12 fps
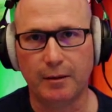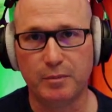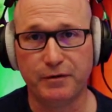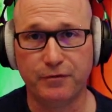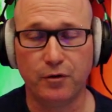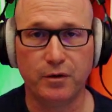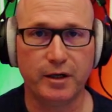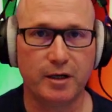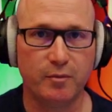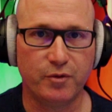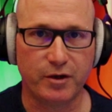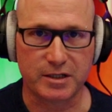before the
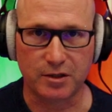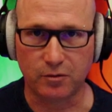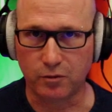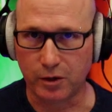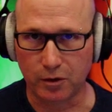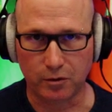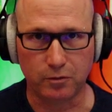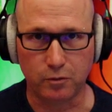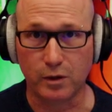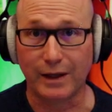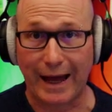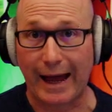compressor
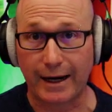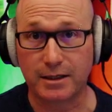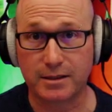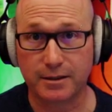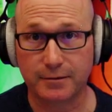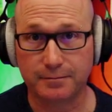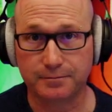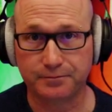will act.